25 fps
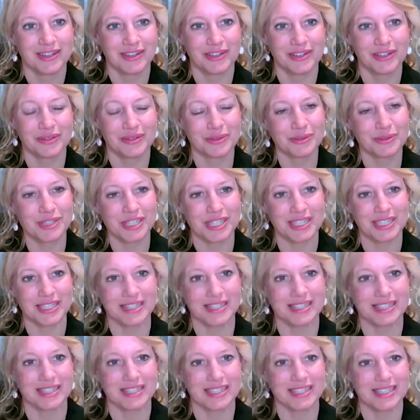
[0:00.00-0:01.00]
her
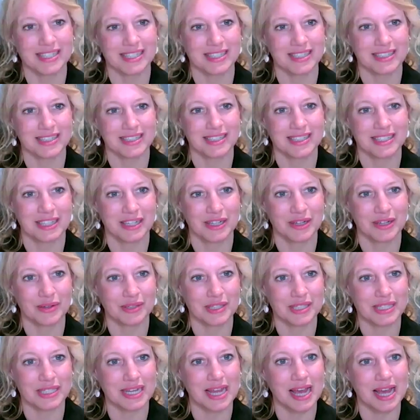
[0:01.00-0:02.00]
audience, and isn't
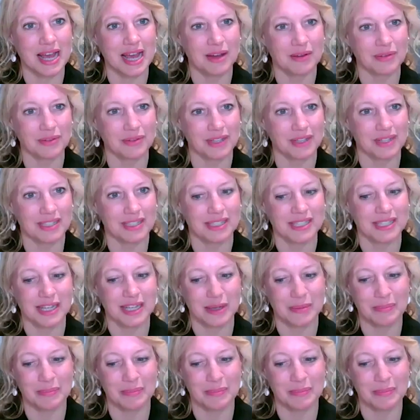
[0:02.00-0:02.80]
lost now that